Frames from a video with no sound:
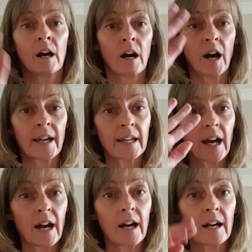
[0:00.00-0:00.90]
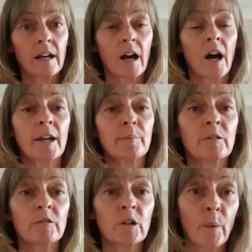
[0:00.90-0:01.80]
Hiya, I hope
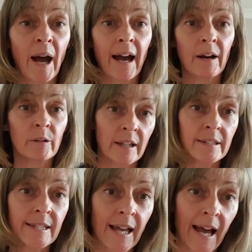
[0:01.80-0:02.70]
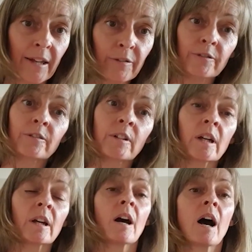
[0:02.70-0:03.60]
you're all well and safe.
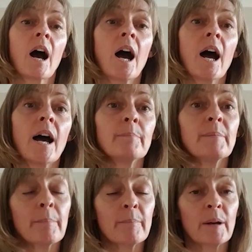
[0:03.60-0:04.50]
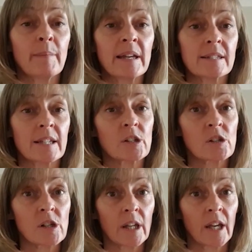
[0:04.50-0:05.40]
My message
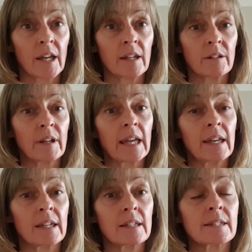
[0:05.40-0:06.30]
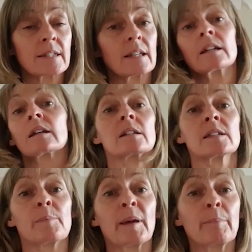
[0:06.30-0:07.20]
to you is
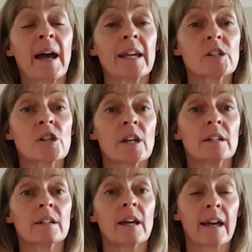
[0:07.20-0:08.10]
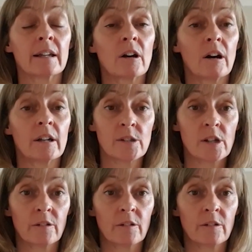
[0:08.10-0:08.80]
to be patient and kind to